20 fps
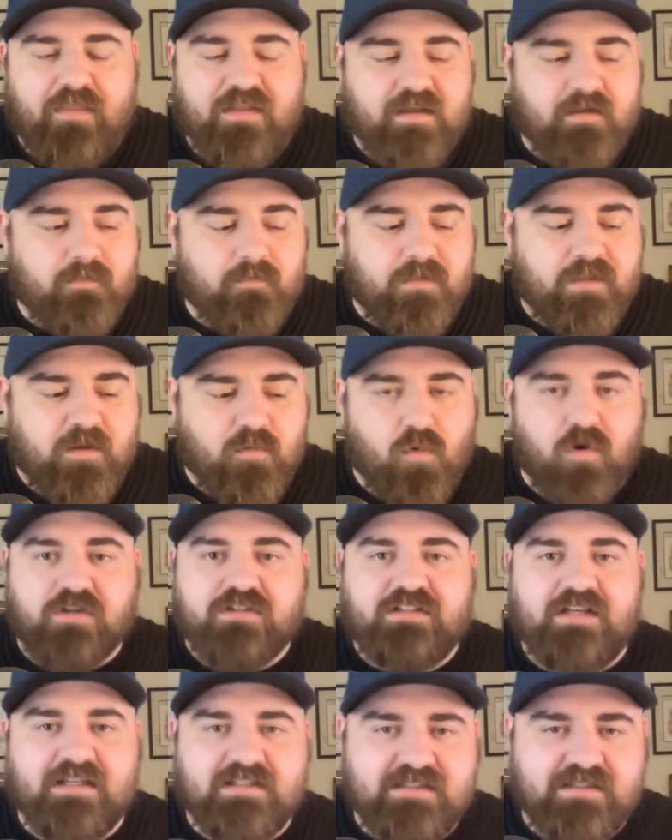the the
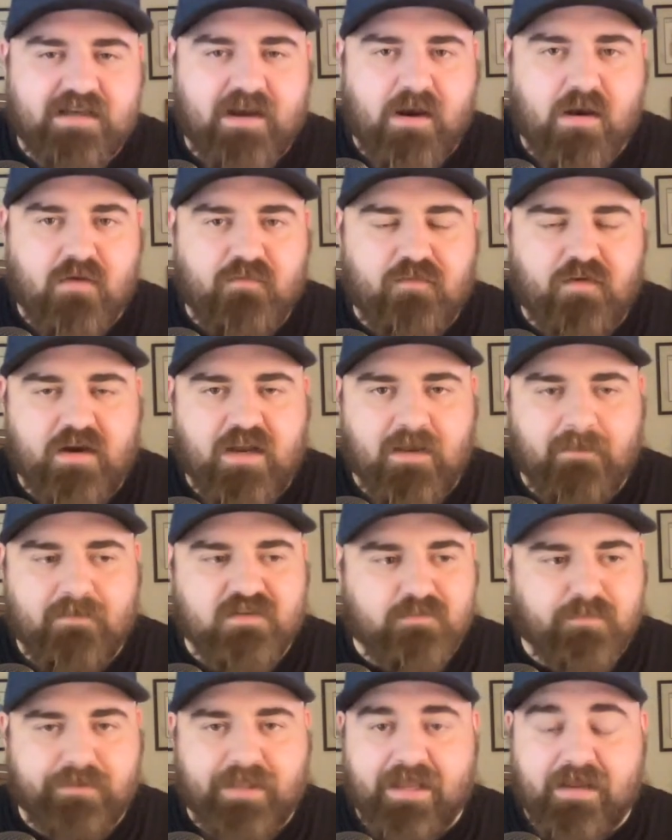worst case scenario for him
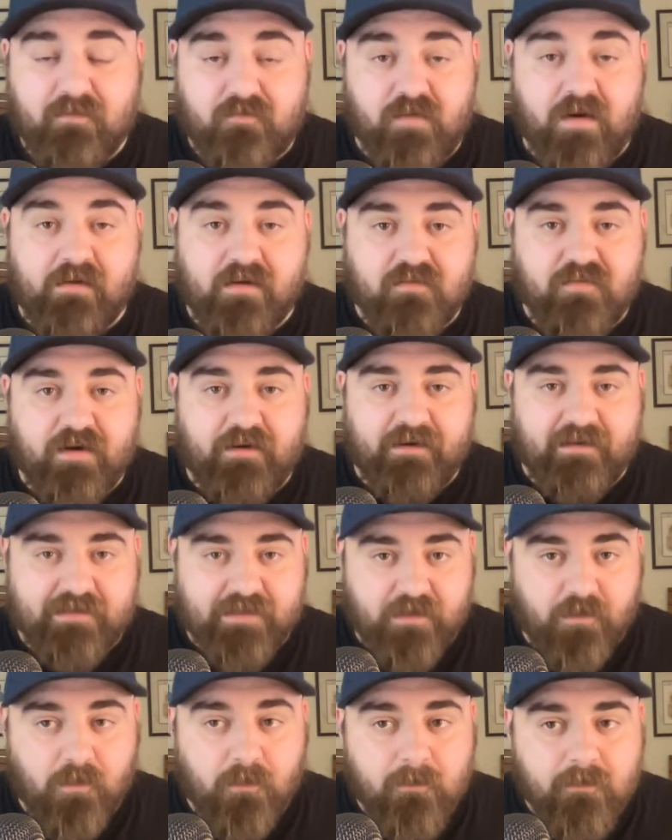is playing very very
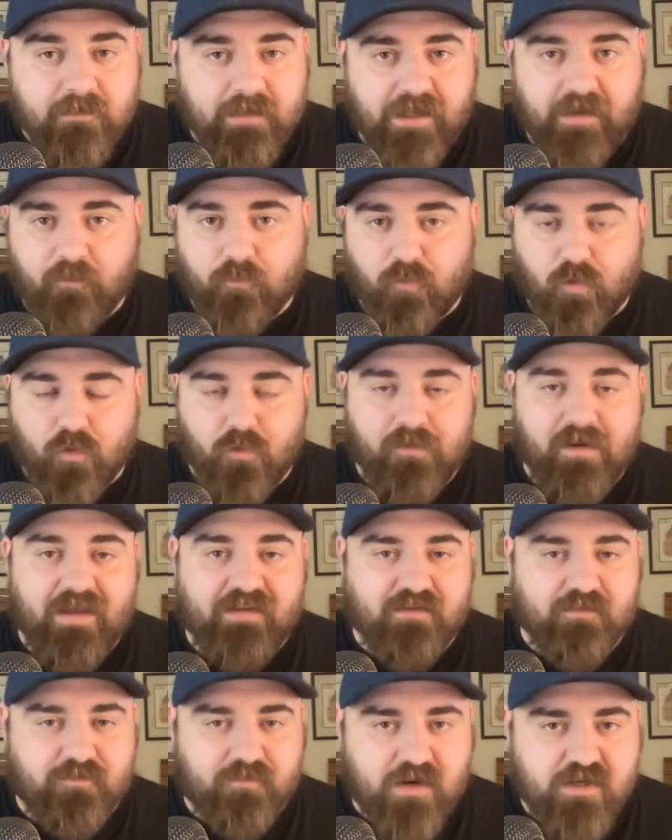little like rui
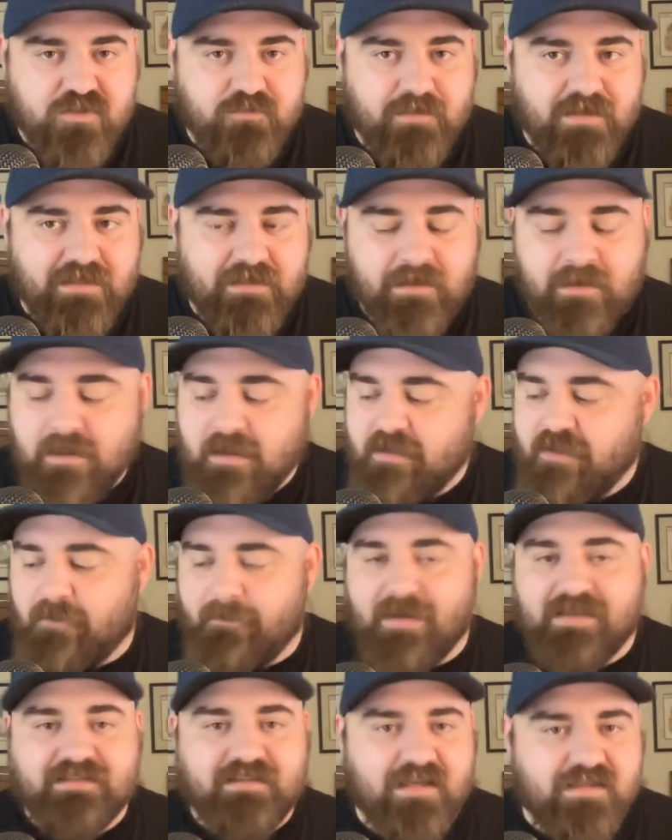as a freshman the
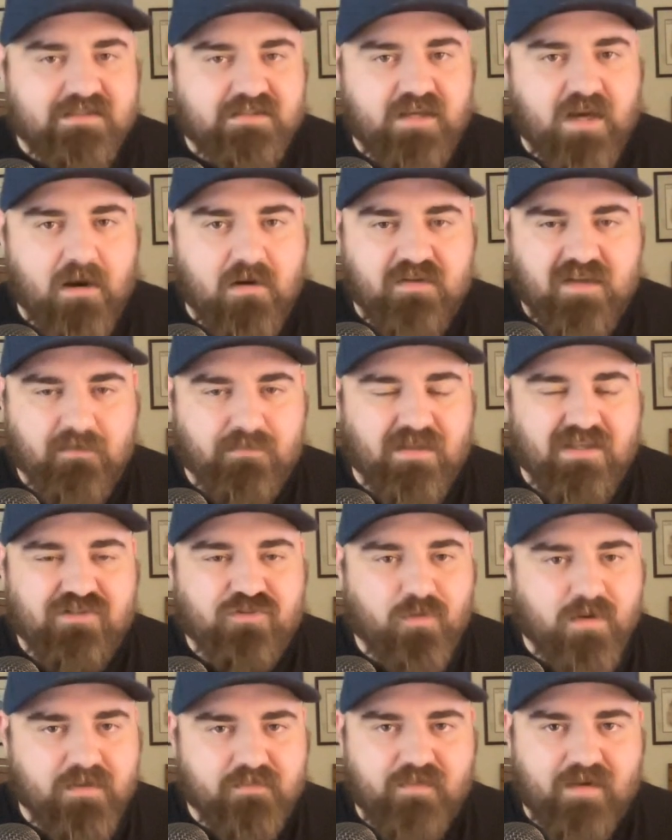best case scenario is he plays
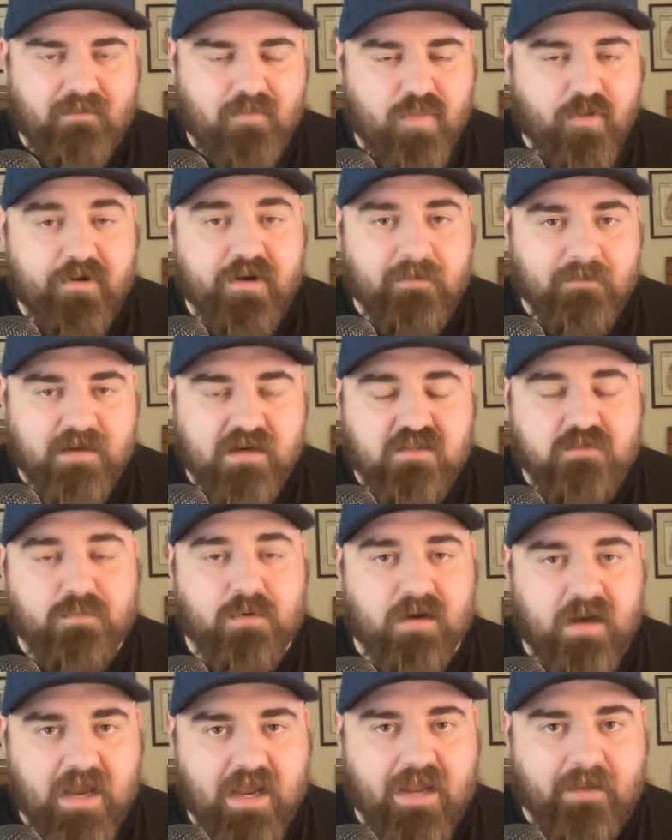25 30 minutes
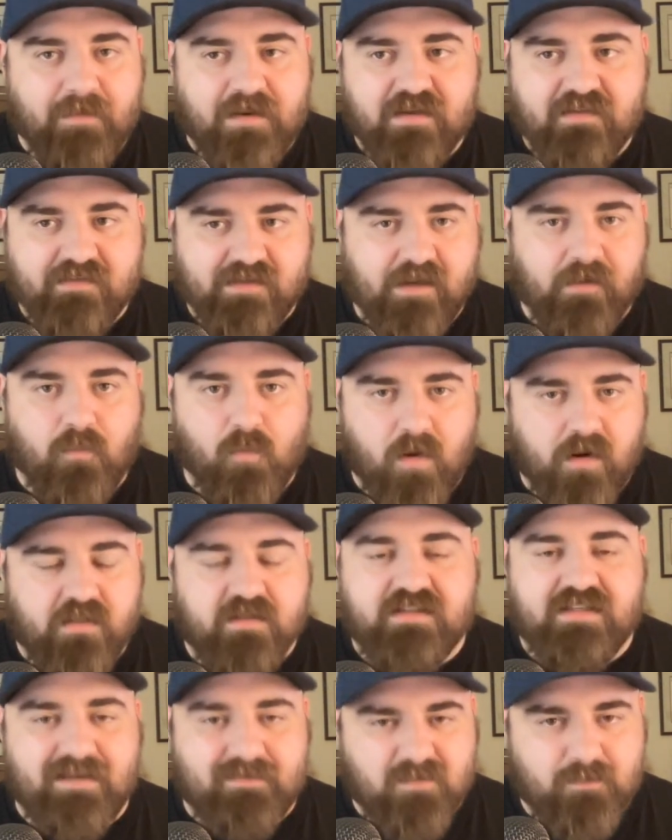per game and is like one of
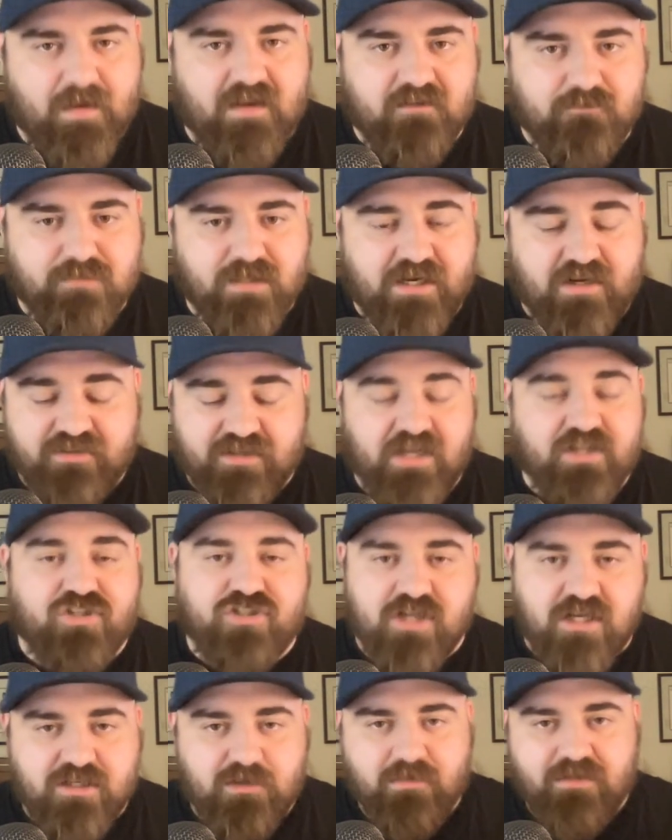the team's best players i
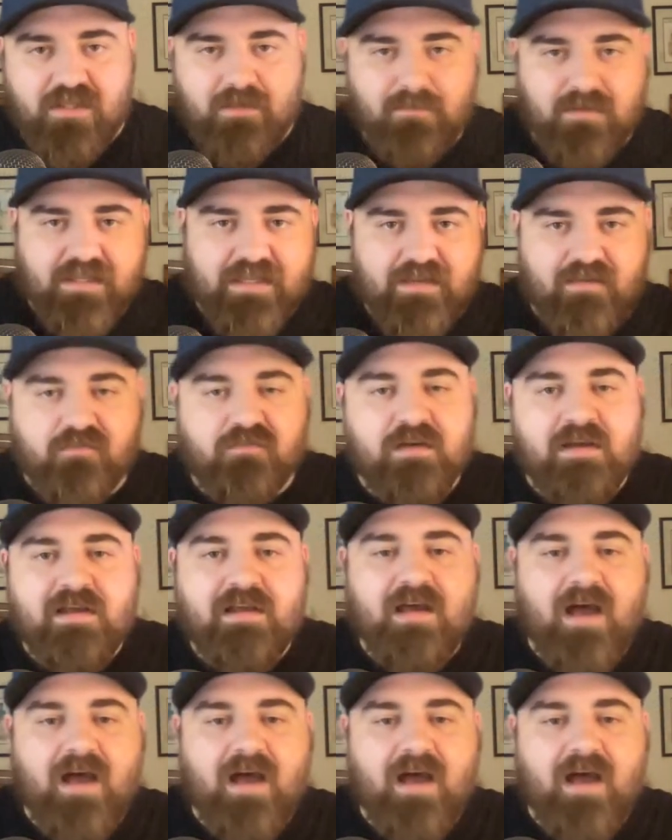genuinely believe